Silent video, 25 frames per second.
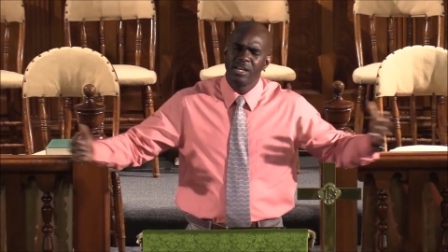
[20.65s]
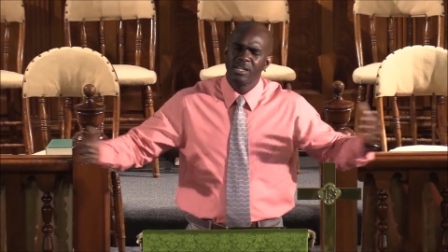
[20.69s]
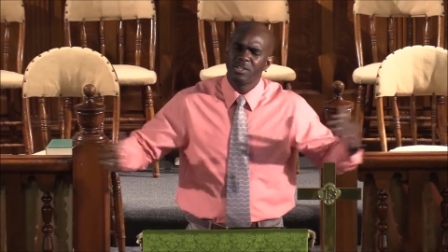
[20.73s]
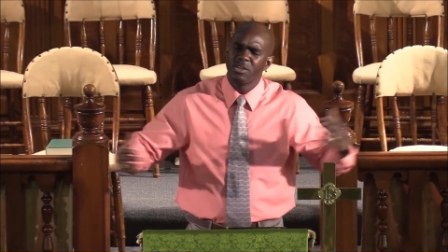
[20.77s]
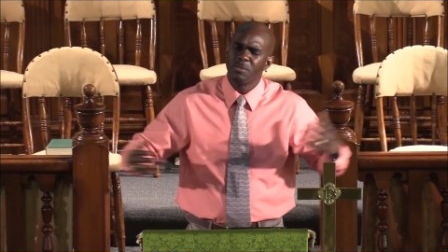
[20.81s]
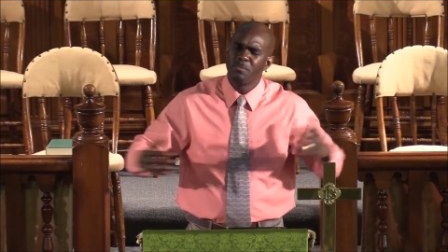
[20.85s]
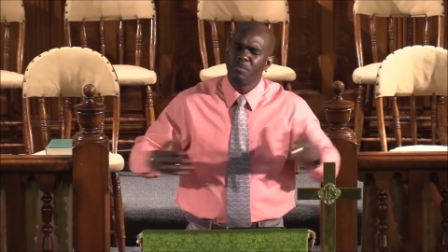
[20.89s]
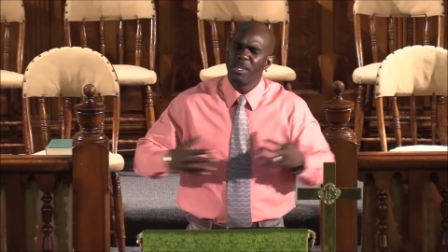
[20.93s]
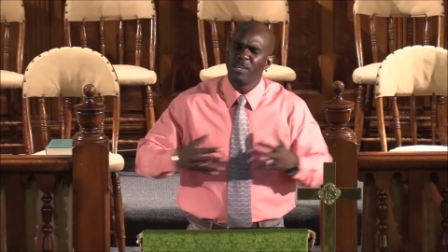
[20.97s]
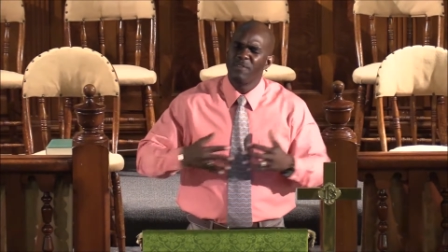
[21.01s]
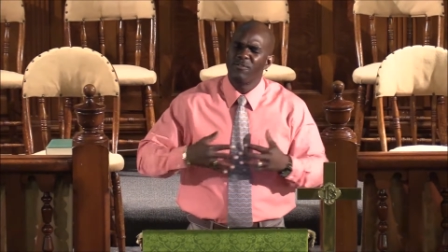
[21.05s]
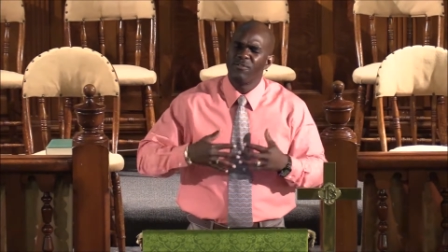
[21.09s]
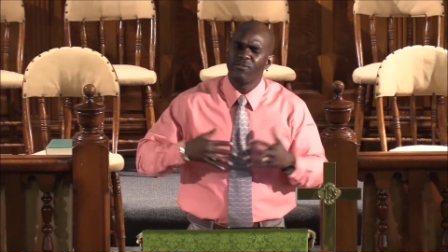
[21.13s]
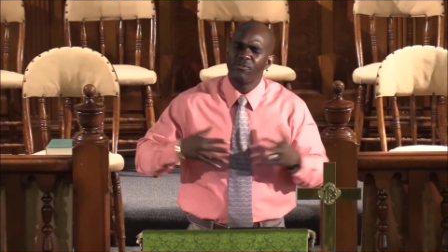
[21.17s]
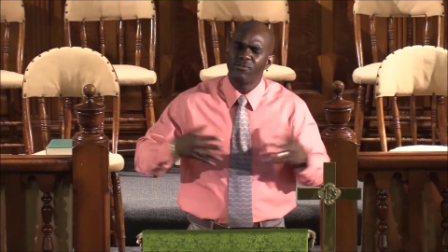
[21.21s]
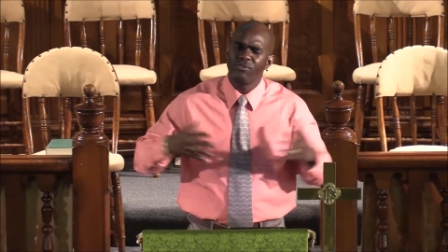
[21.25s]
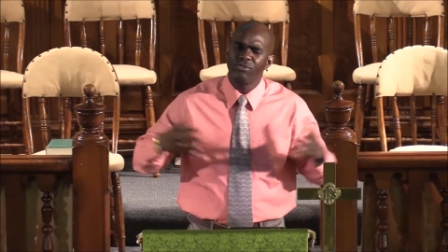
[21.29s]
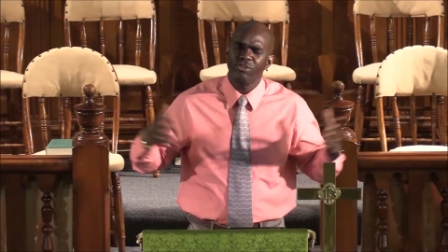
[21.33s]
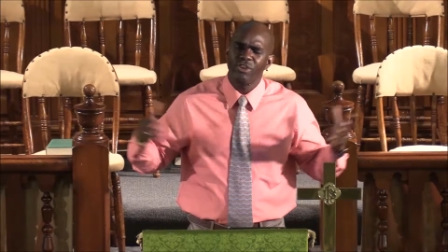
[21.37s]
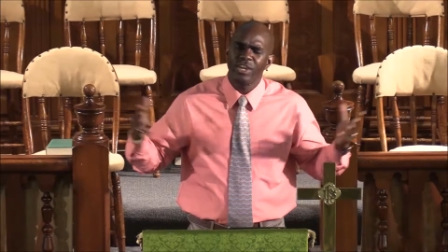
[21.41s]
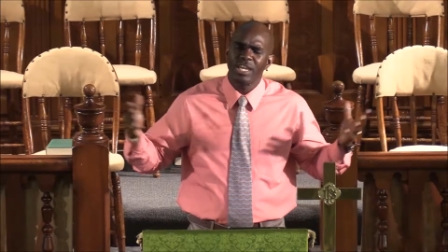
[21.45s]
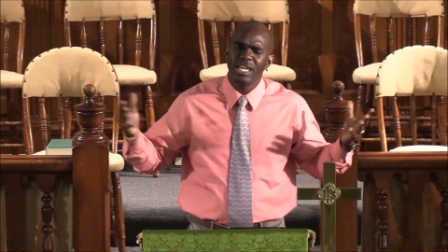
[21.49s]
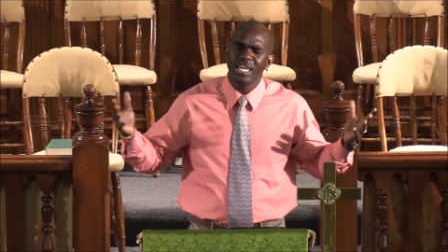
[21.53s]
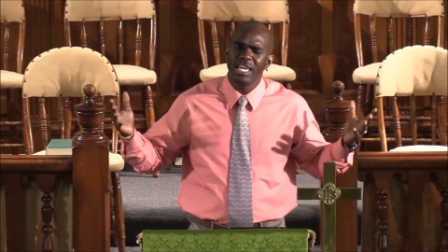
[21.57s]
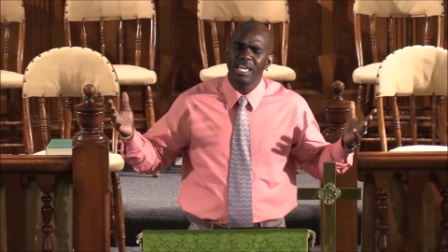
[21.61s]
to be
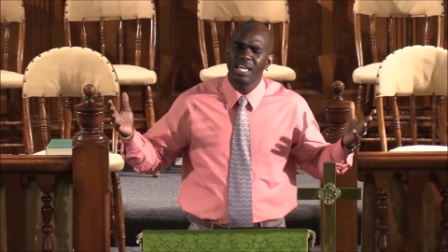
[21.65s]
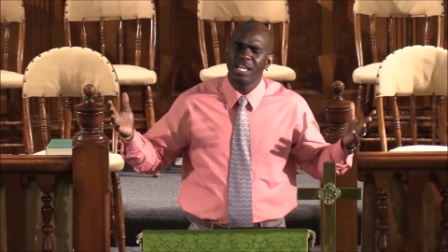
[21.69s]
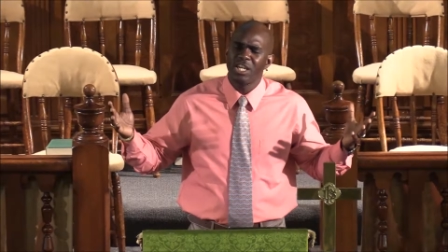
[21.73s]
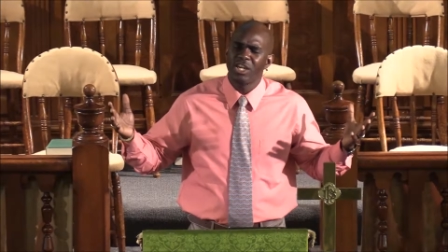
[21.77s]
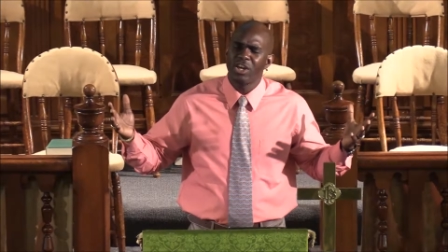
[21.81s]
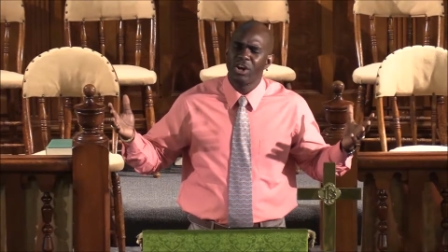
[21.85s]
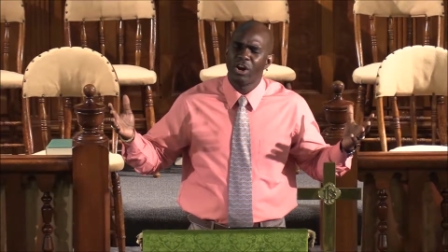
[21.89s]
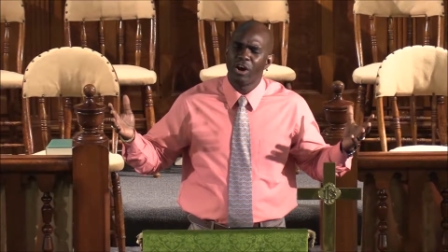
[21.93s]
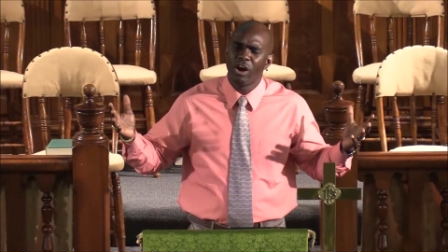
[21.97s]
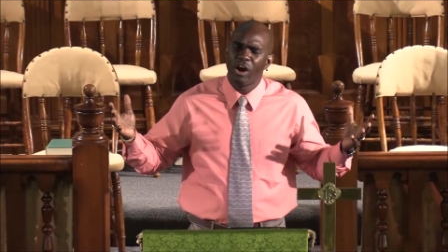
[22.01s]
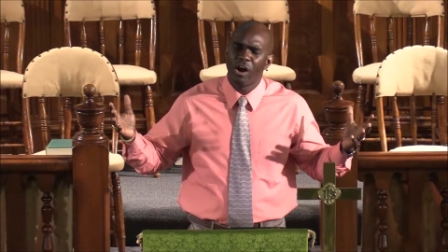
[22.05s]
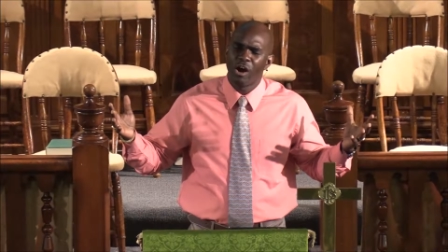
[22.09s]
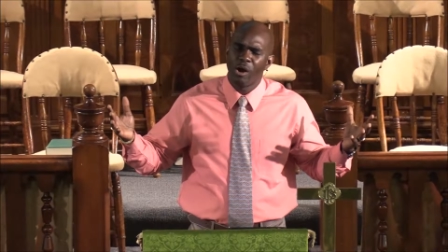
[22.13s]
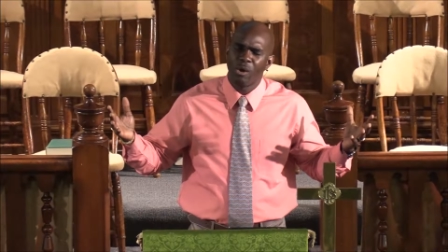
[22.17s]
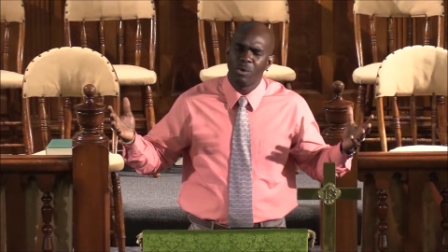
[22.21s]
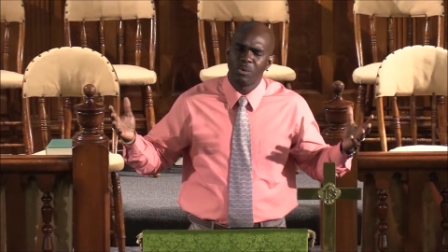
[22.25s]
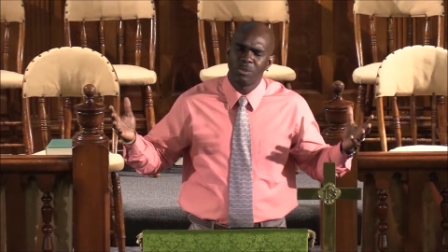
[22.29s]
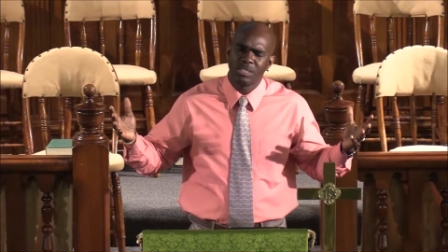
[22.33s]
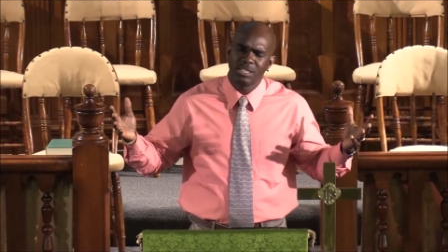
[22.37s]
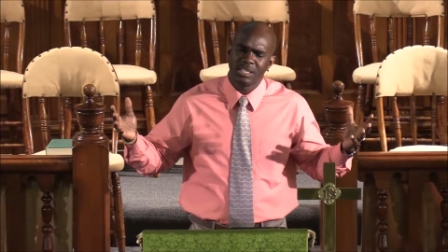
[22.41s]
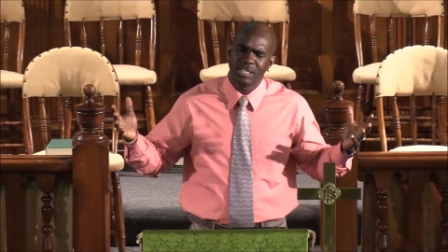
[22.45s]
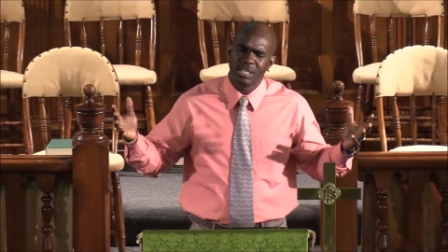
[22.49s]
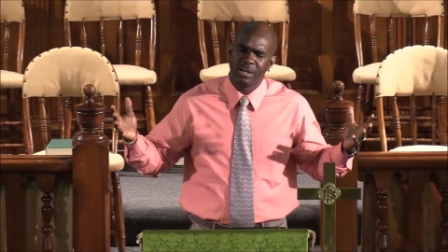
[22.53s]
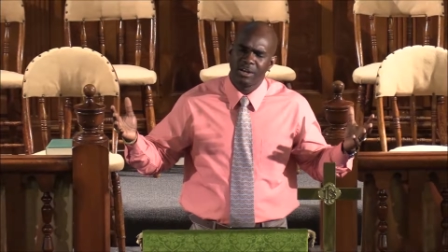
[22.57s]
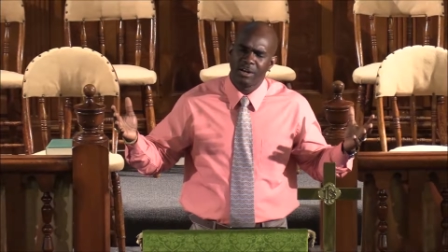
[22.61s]
free in your
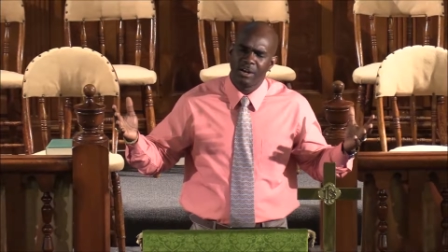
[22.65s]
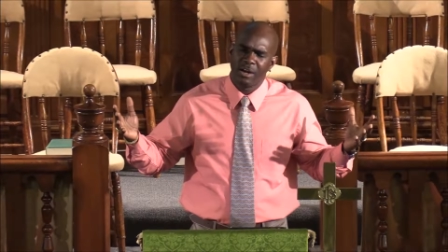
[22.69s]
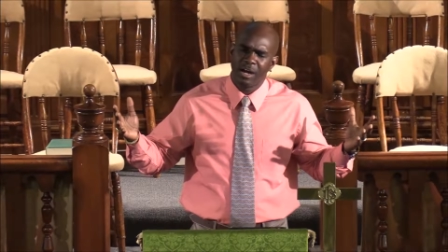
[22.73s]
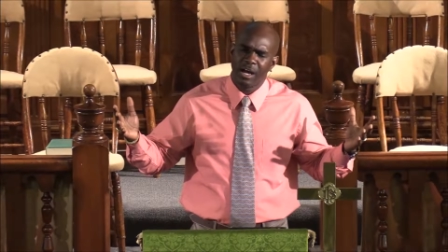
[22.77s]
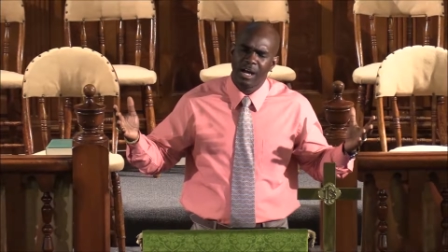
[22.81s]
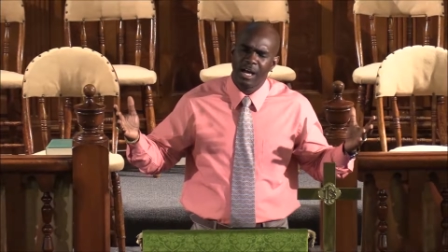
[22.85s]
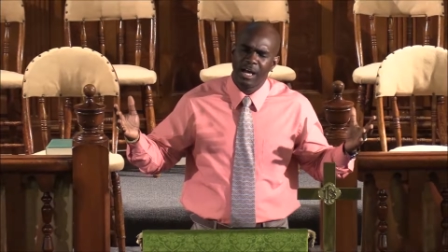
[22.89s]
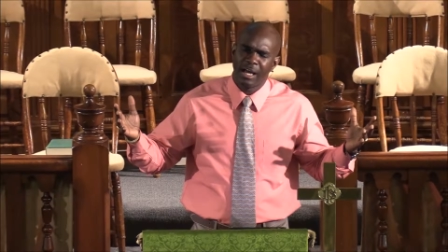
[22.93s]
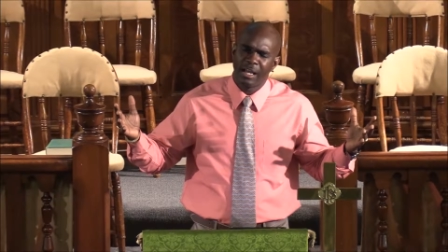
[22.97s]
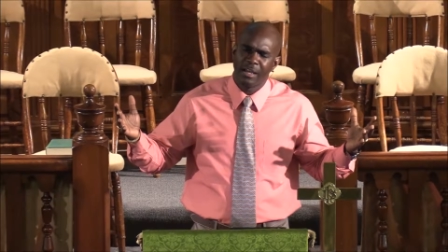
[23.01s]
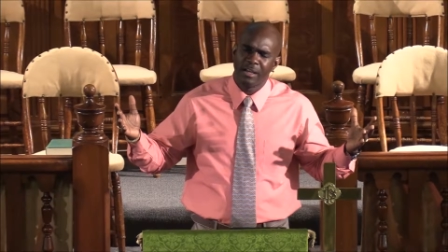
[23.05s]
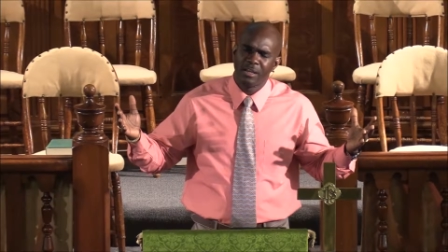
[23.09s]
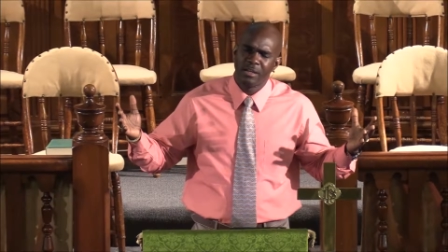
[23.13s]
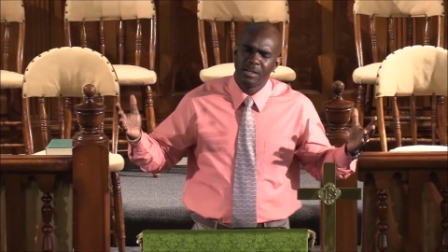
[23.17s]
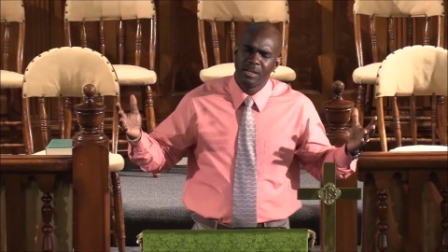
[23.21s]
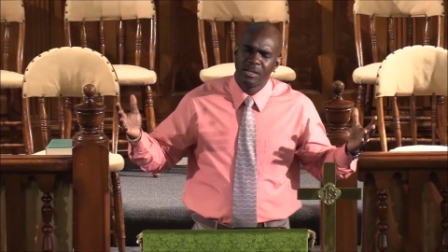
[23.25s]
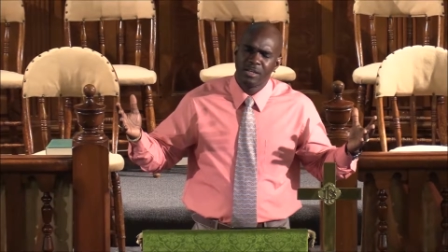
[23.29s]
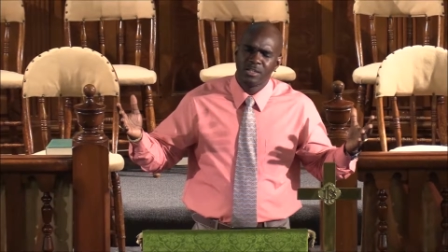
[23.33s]
house, dear God.